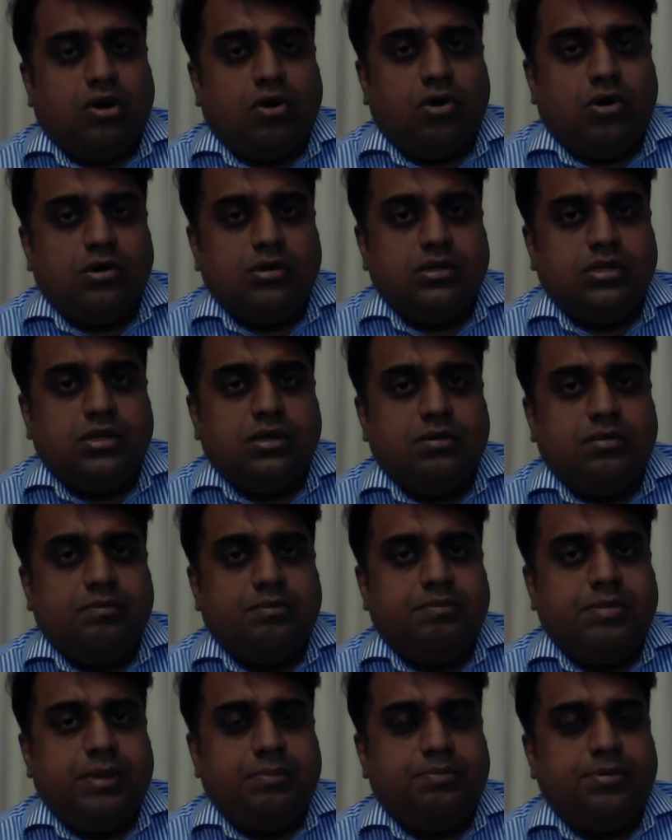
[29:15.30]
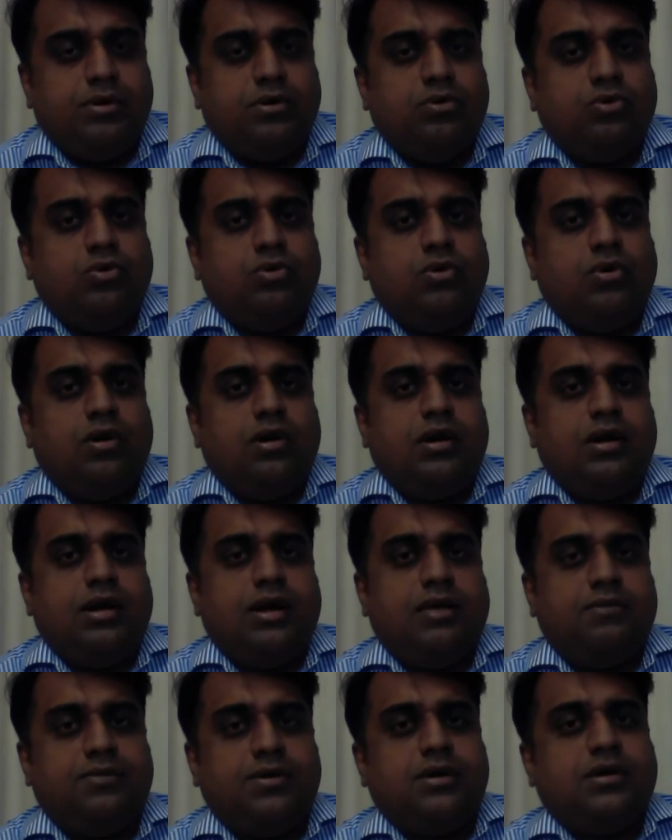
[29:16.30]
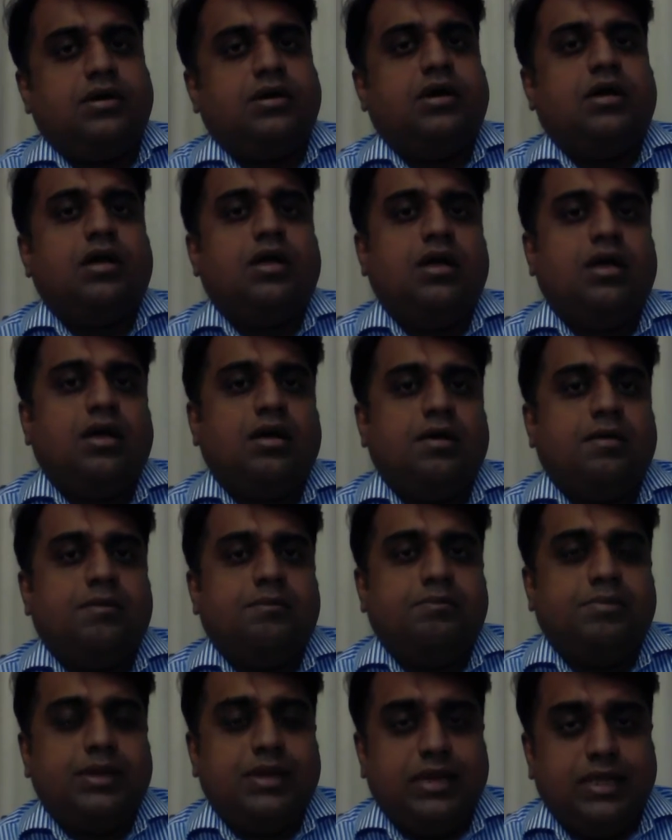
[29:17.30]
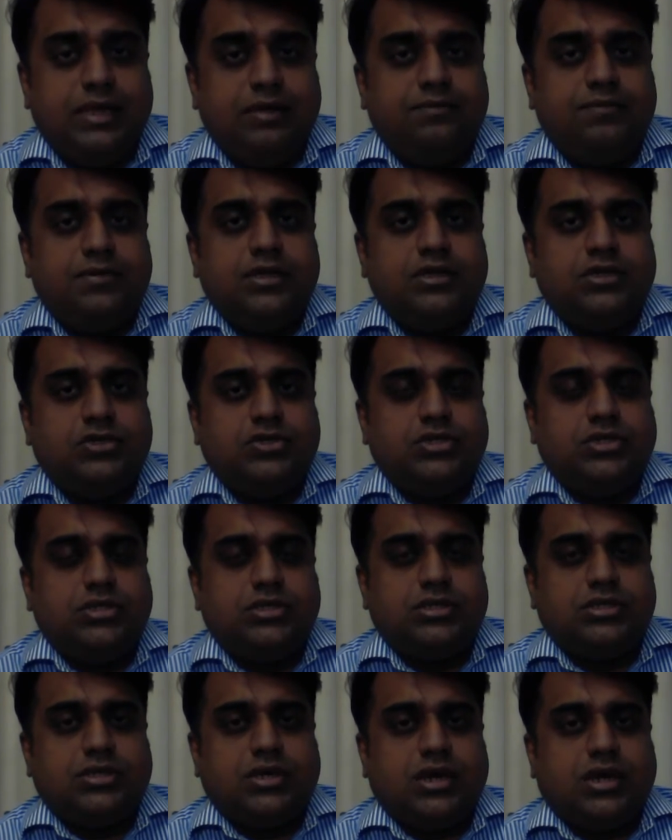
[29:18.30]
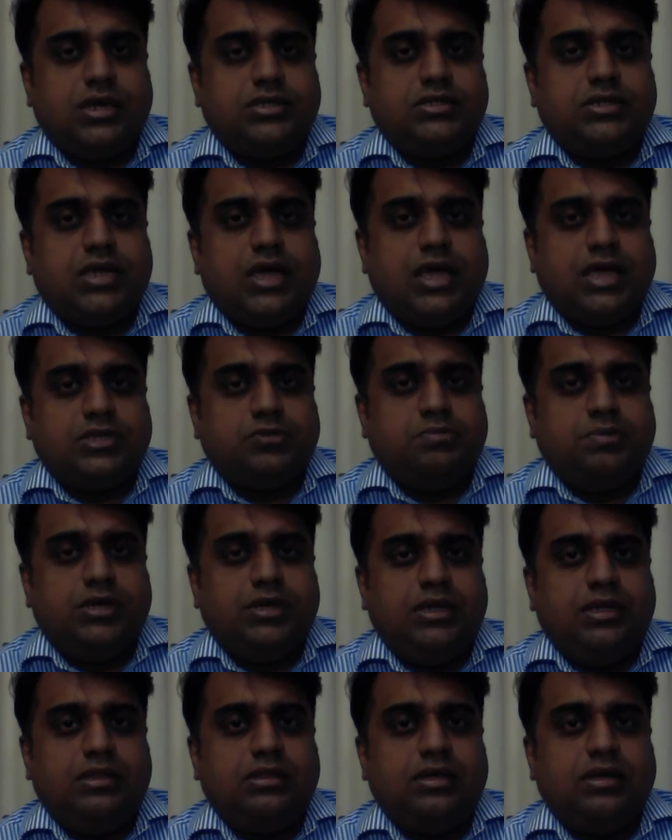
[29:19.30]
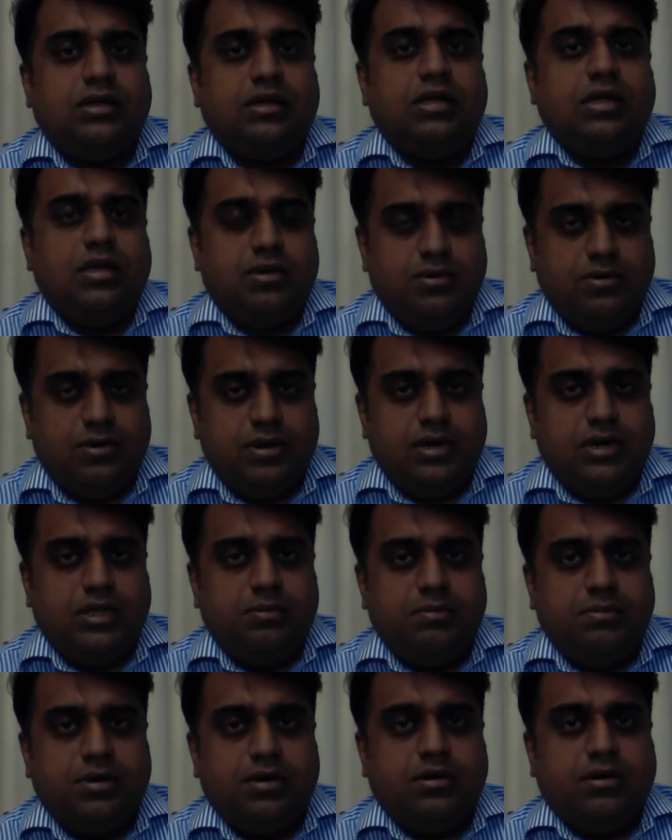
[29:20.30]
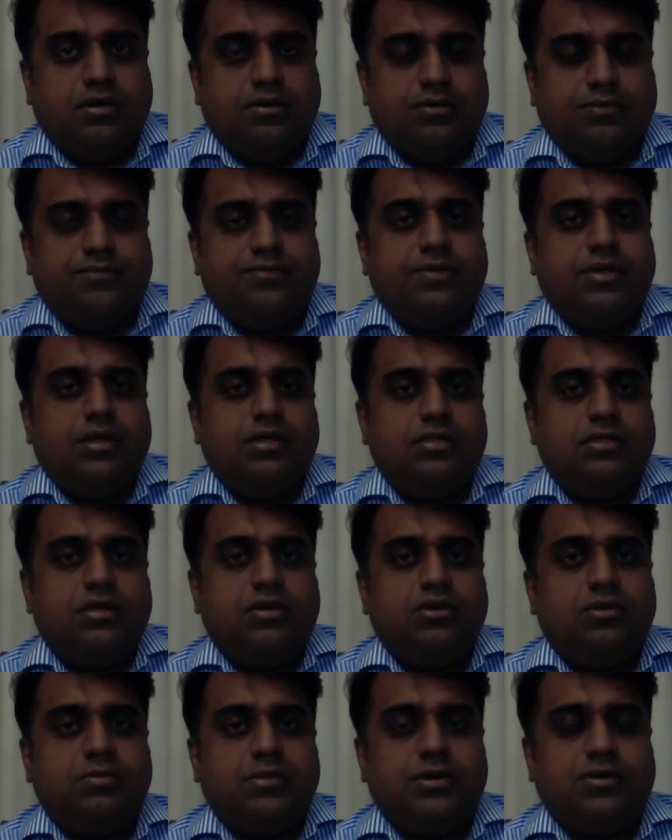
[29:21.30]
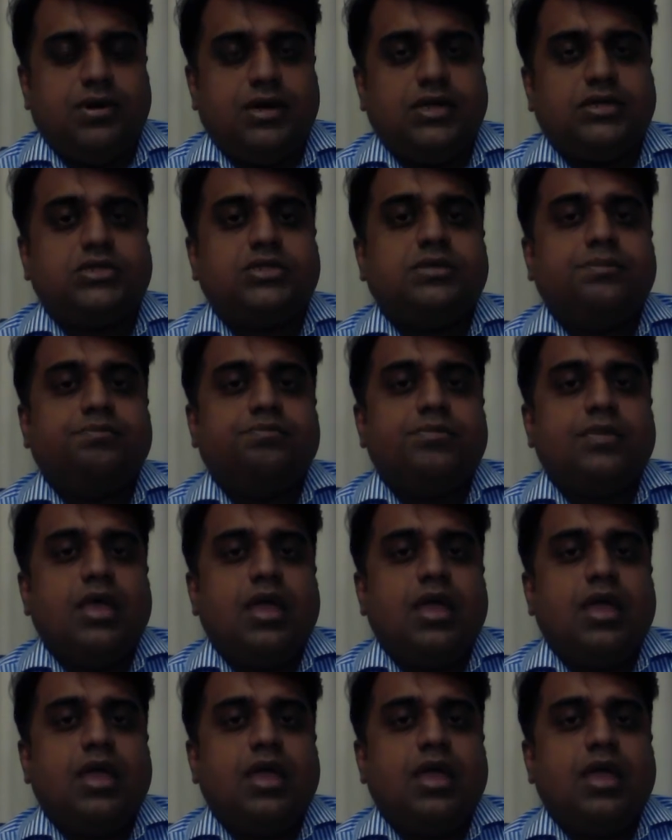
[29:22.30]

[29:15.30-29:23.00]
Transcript: all the people who never believed in Jesus Christ as being the redeemer of the human race.